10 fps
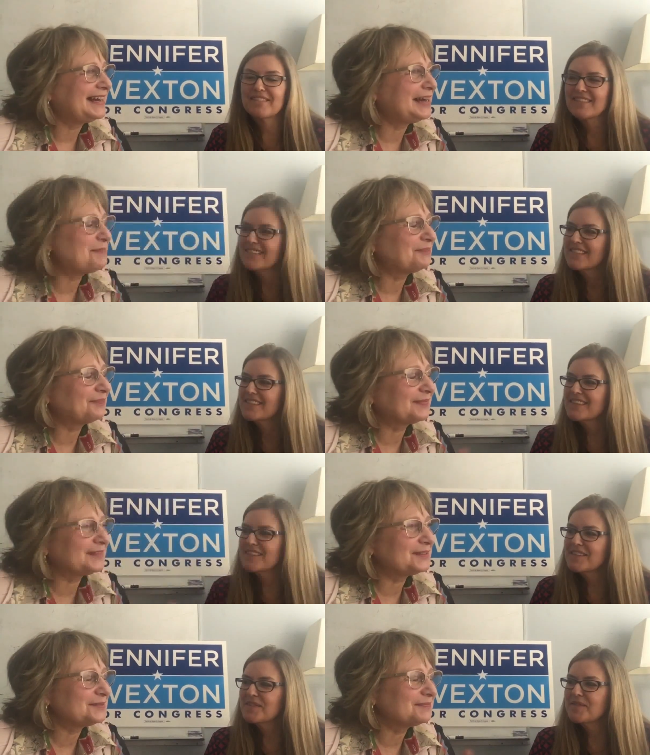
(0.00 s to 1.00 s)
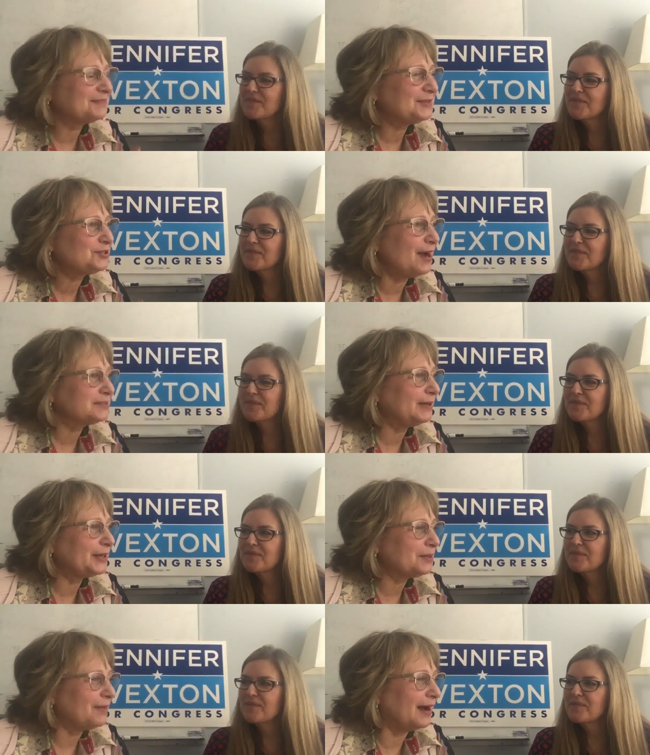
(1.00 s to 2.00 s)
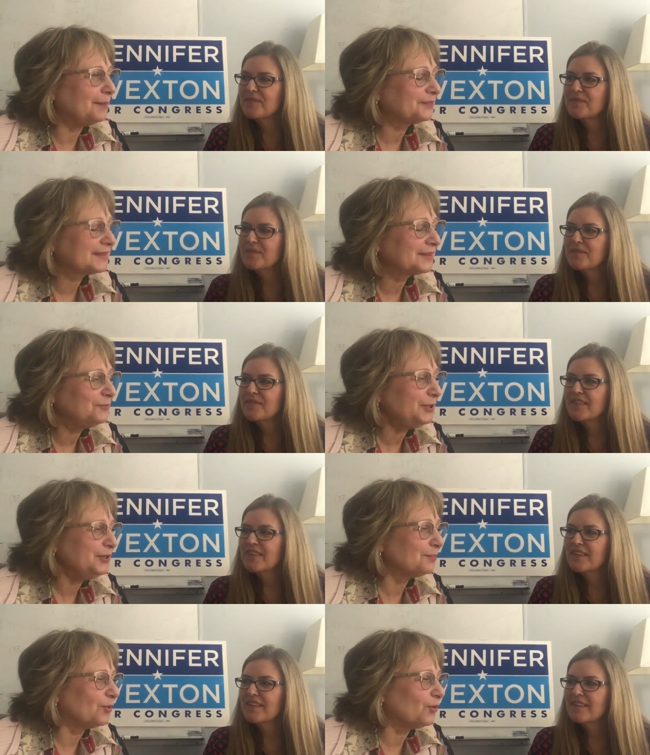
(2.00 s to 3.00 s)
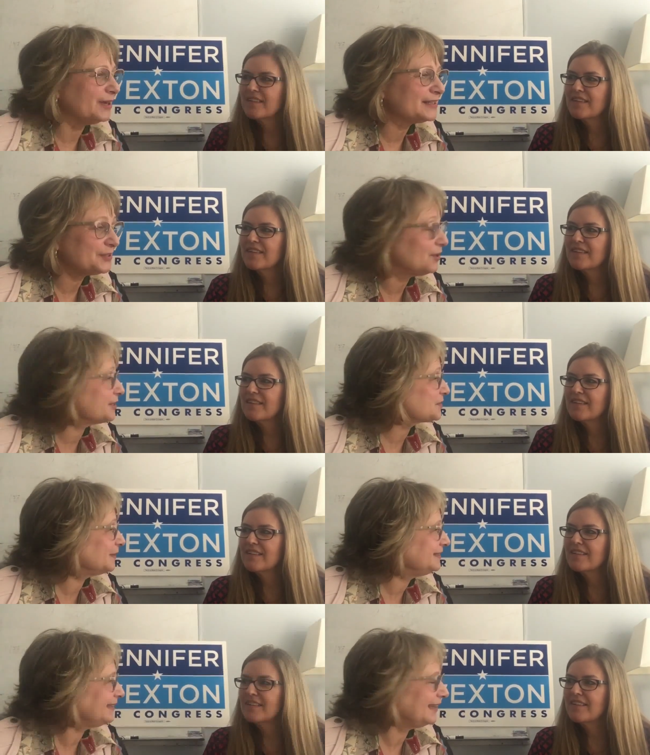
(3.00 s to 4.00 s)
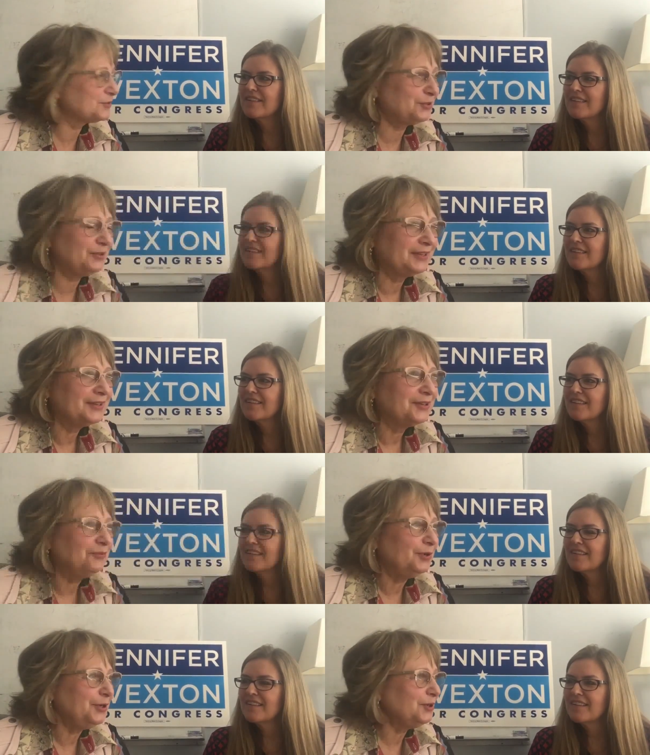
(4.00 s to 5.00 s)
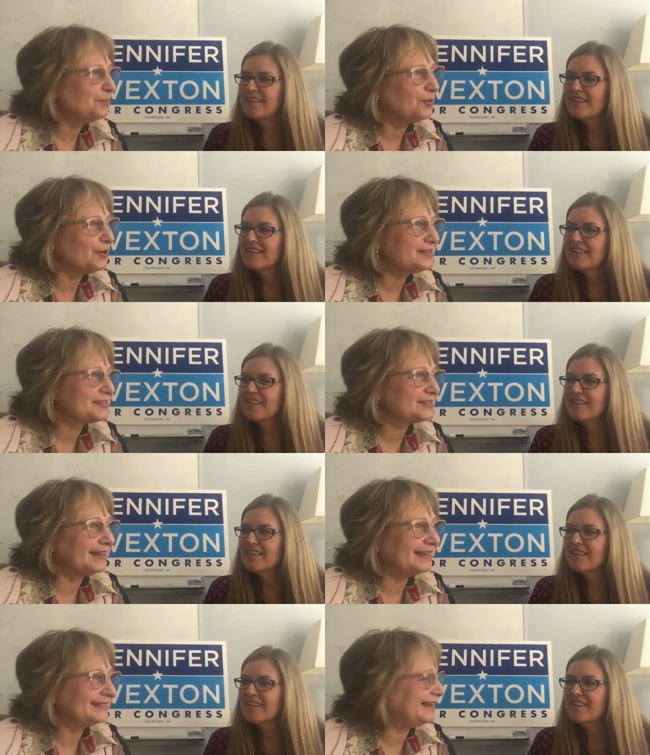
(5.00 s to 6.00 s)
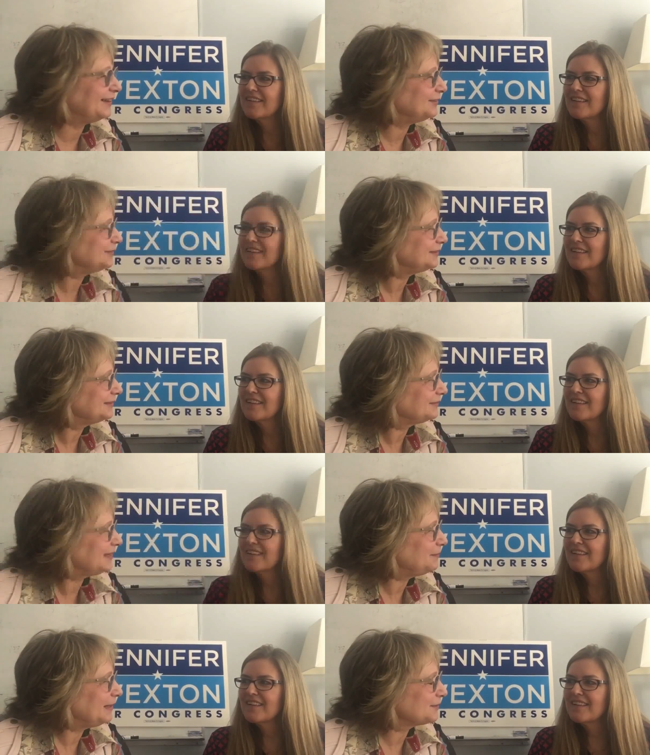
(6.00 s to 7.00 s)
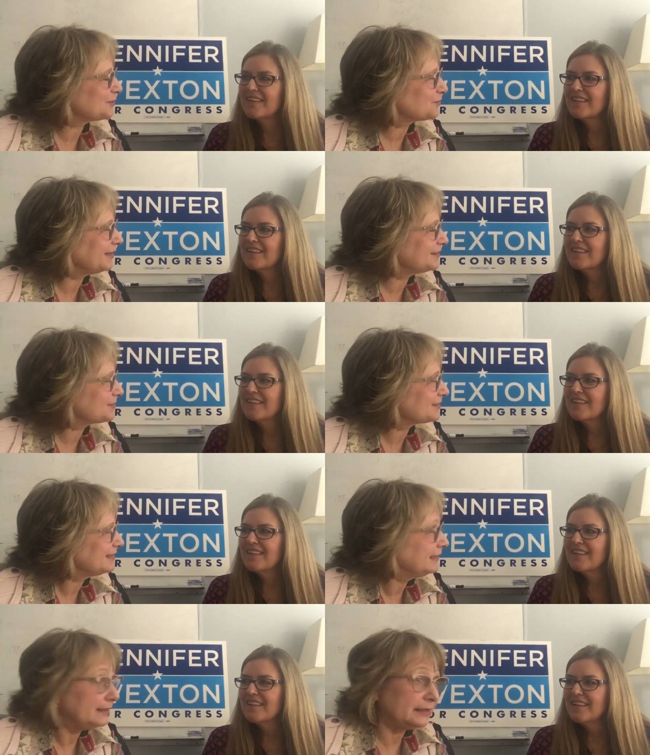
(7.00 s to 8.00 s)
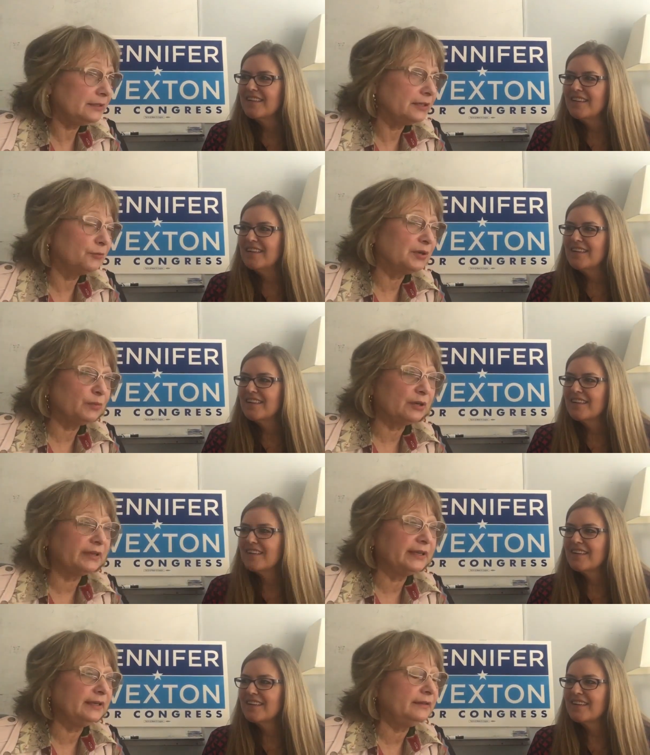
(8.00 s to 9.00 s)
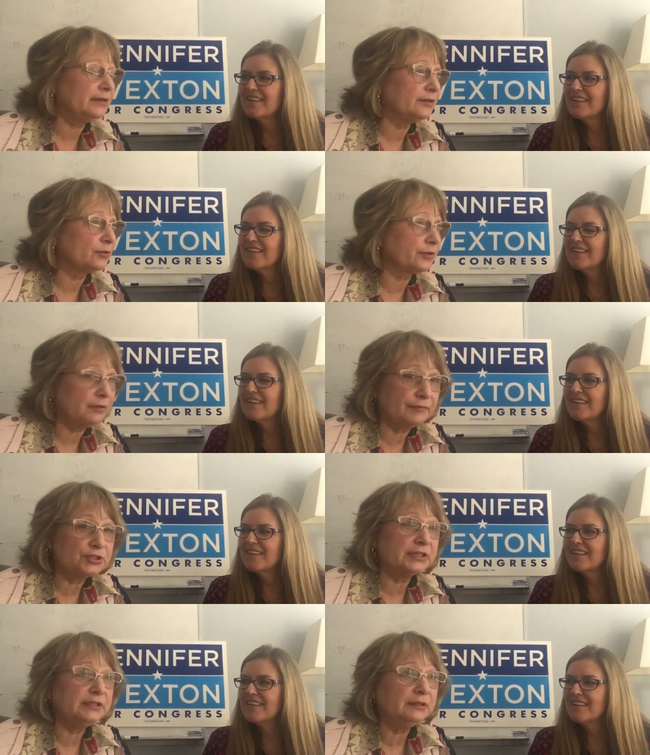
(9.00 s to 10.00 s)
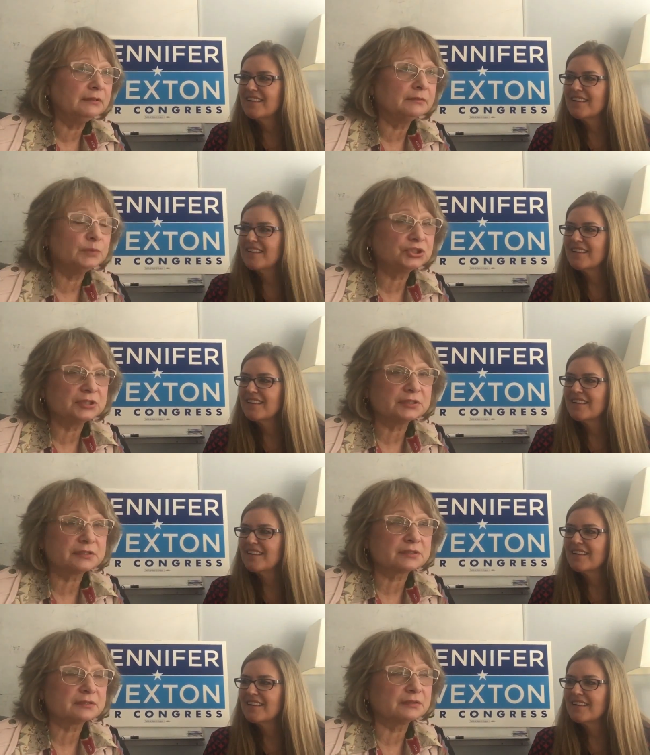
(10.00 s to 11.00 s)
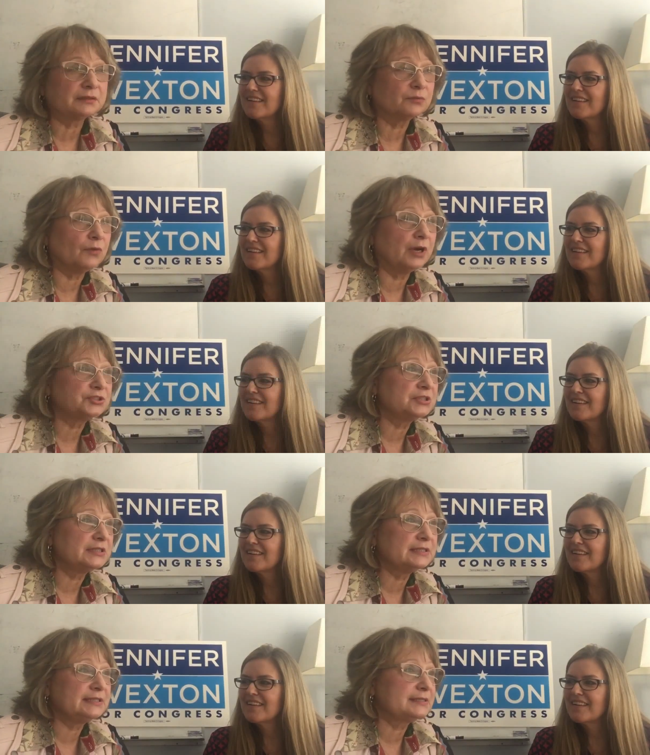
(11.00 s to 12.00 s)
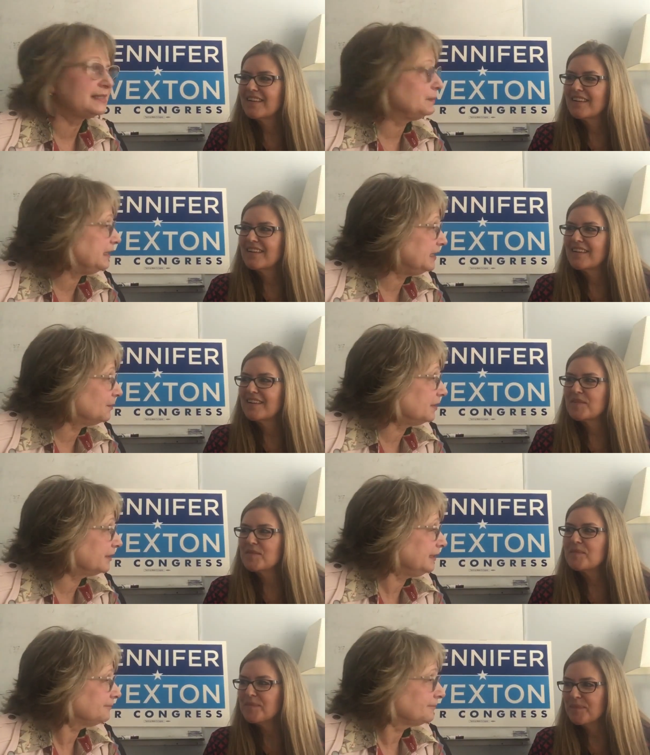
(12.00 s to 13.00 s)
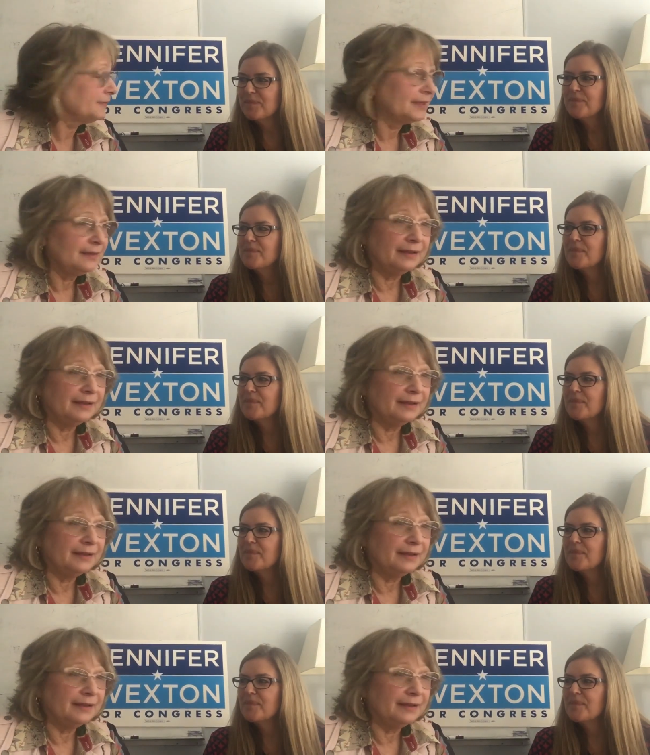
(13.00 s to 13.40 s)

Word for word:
Speaker 1: um, you talked about your mom. What are your boys and your husband, Andrew? What are your boys saying now about this race? you know, we're, we're in Northern Virginia, which is uh, the Washington, D.C. media market. Mm-hmm.